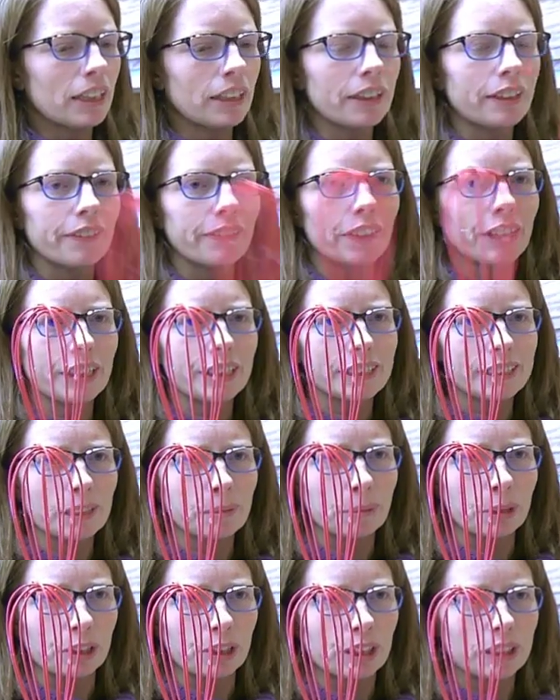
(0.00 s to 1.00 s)
They're very
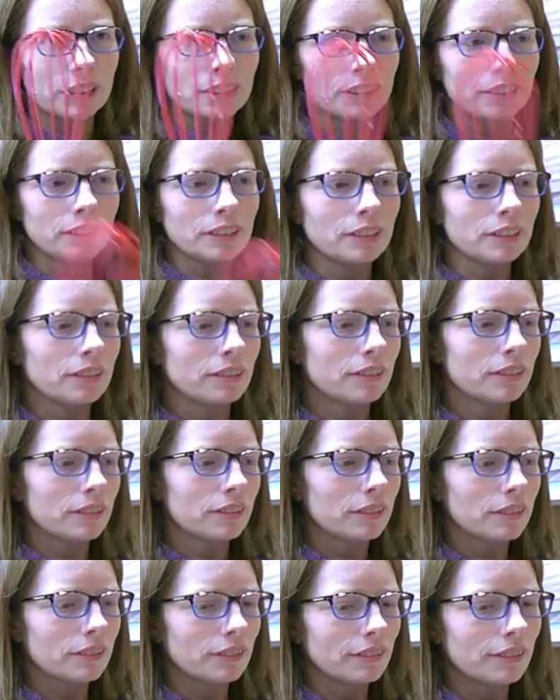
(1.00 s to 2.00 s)
similar.
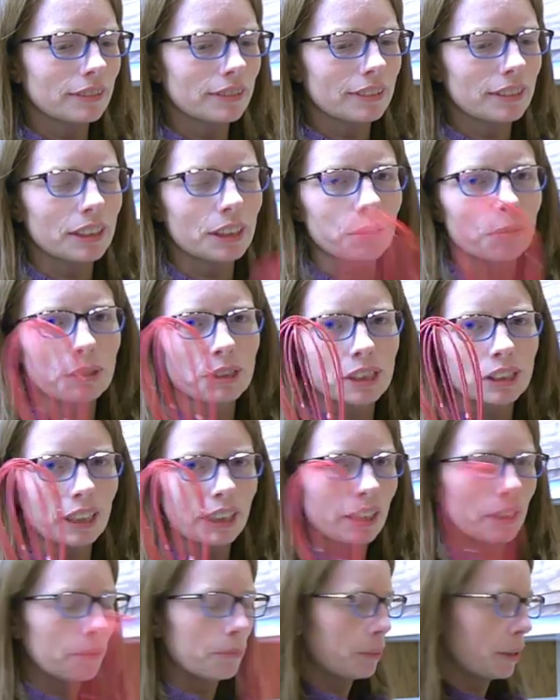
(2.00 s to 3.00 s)
This one's
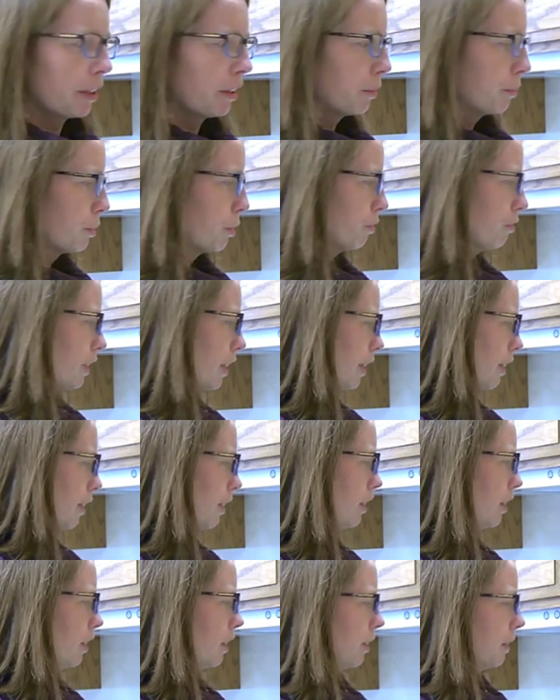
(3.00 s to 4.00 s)
slightly bigger in profile.
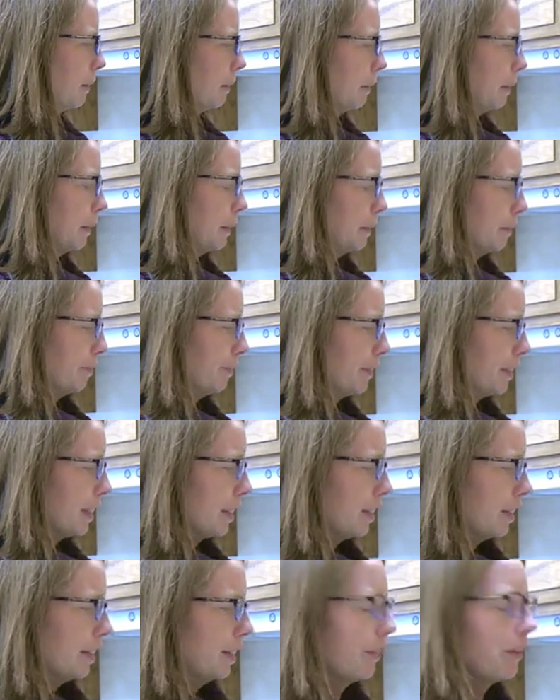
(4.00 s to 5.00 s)
I'm
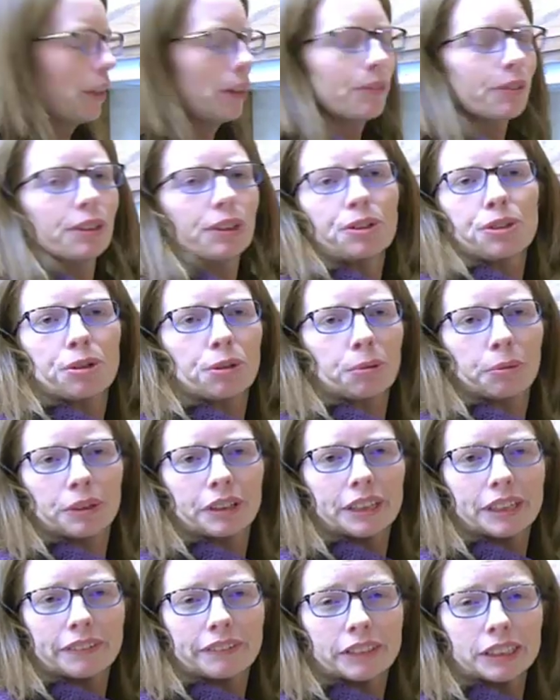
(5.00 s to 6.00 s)
not really sure what
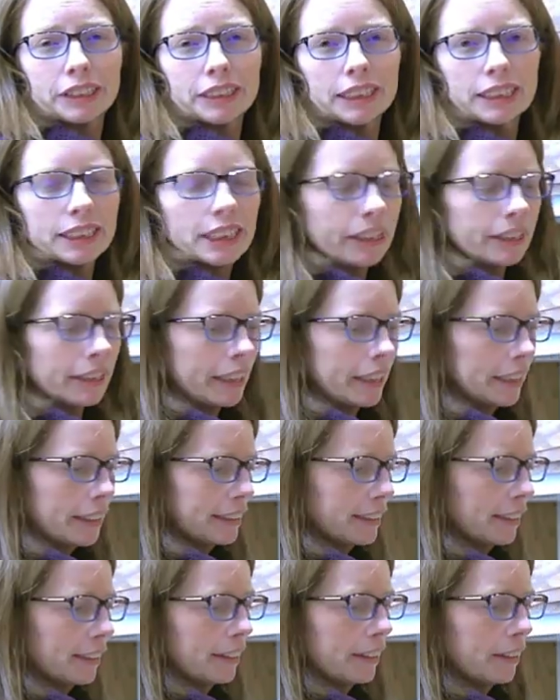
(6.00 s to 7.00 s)
the difference is. I think it
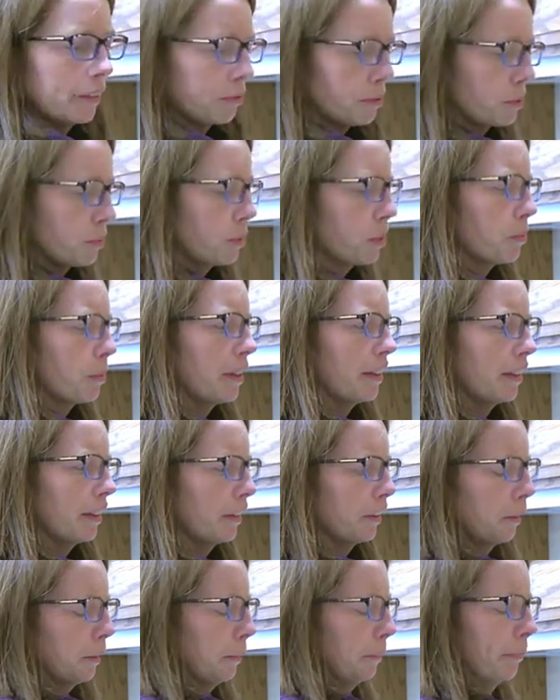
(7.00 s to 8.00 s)
said that they were supposed to be
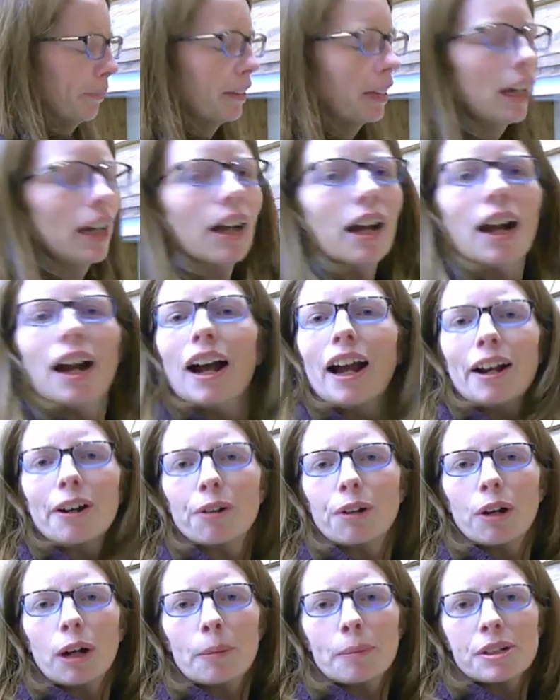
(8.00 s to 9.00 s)
thinner. I
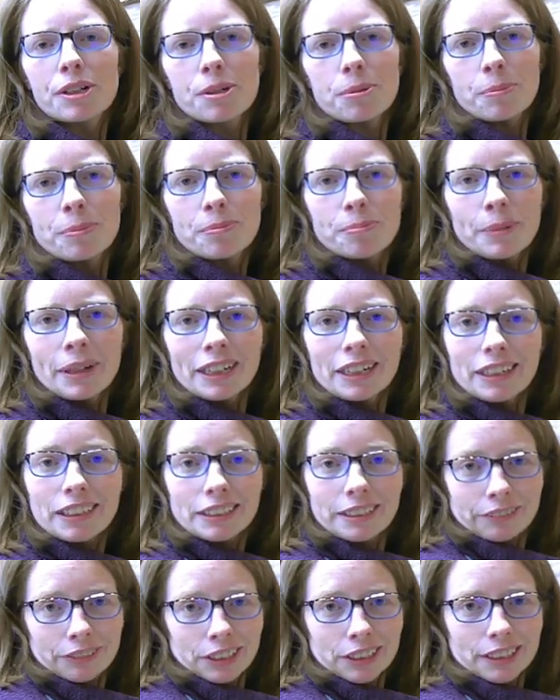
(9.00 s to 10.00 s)
don't know how much a
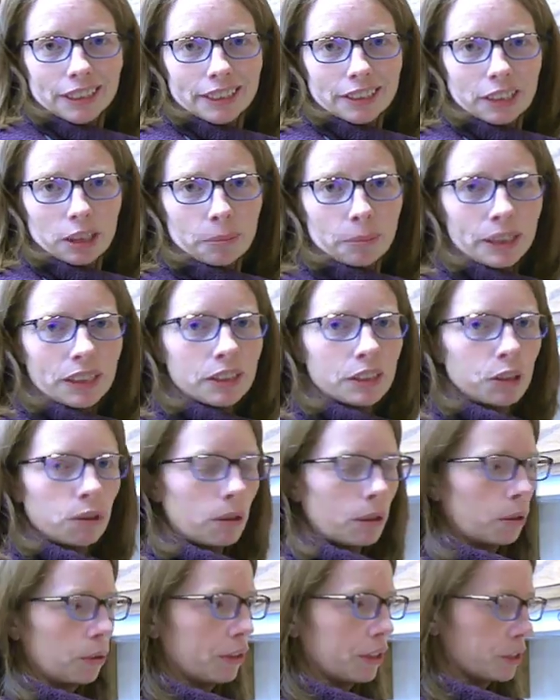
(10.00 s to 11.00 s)
difference that's going to be,
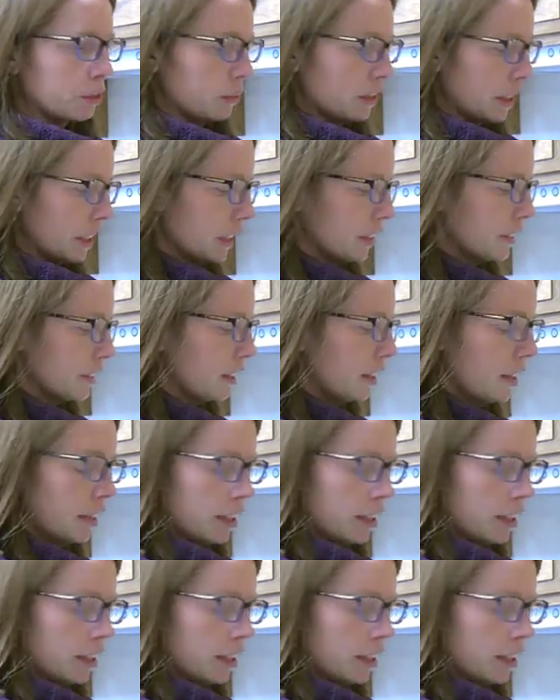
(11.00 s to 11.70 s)
so this one it is.